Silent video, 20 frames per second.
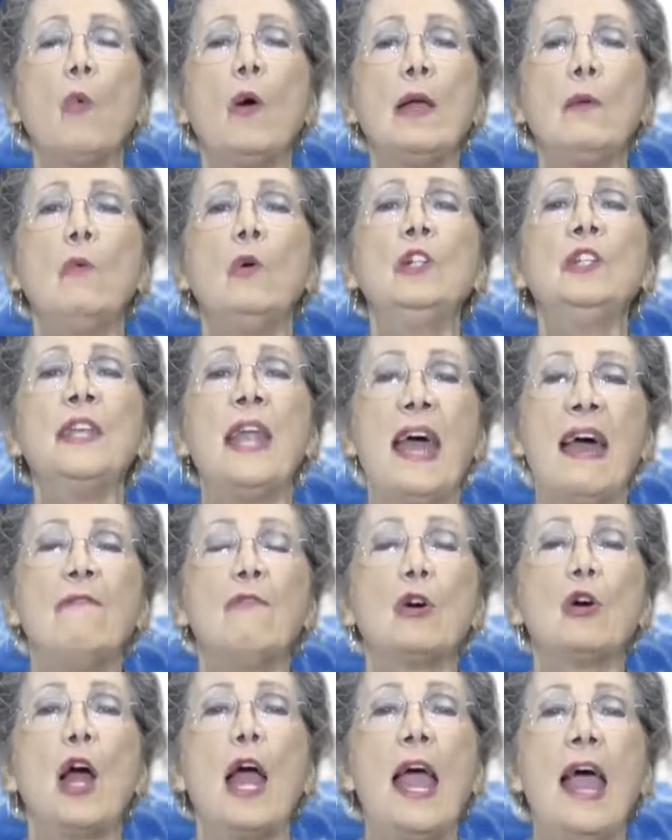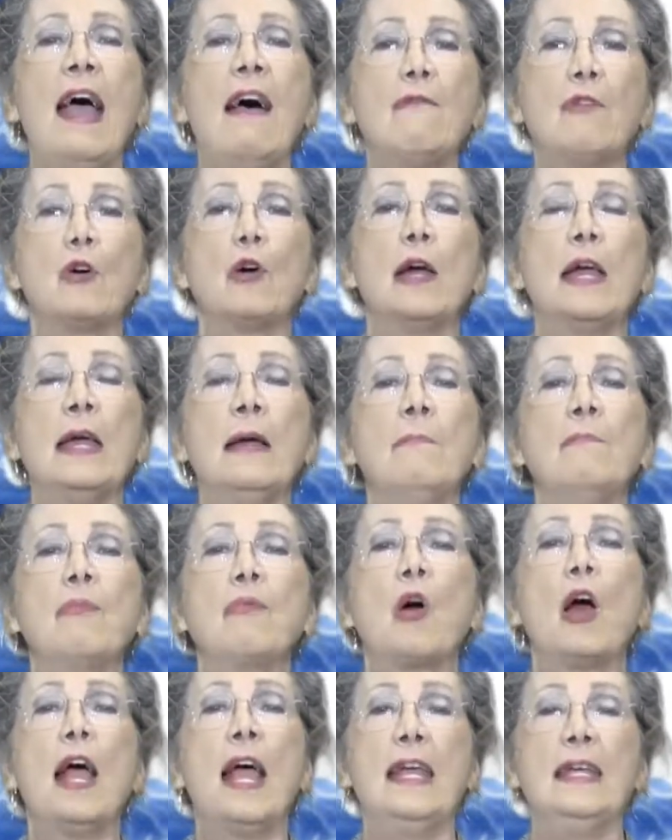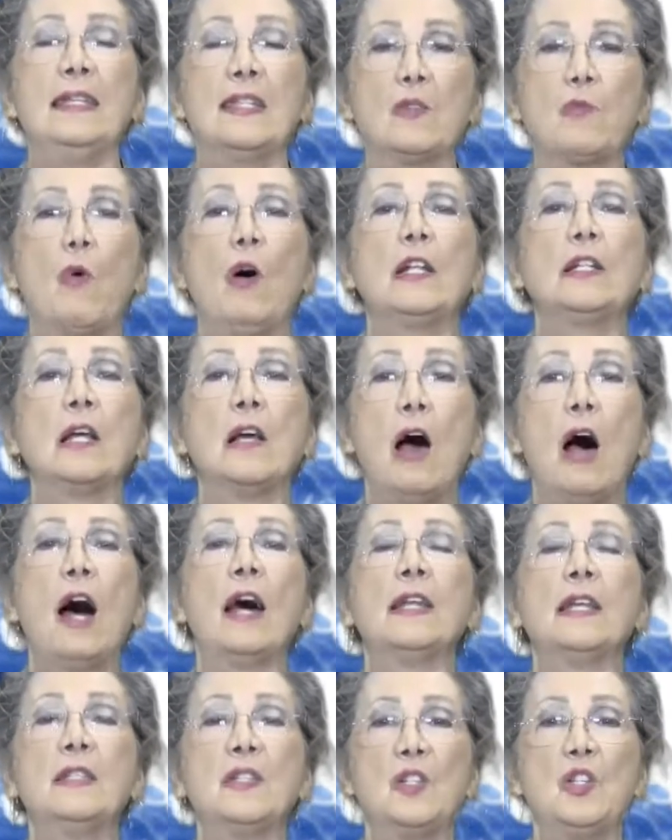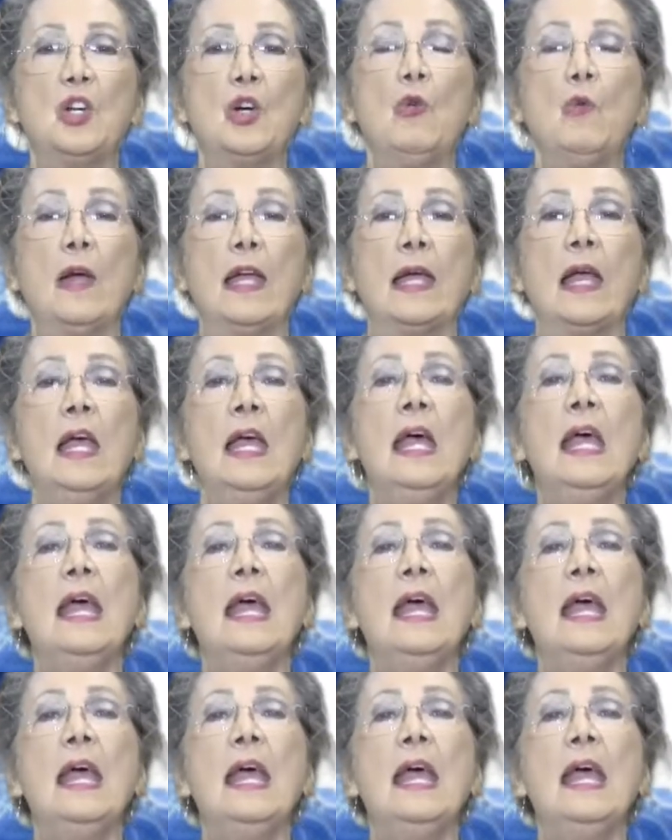we will never ever embrace what God is doing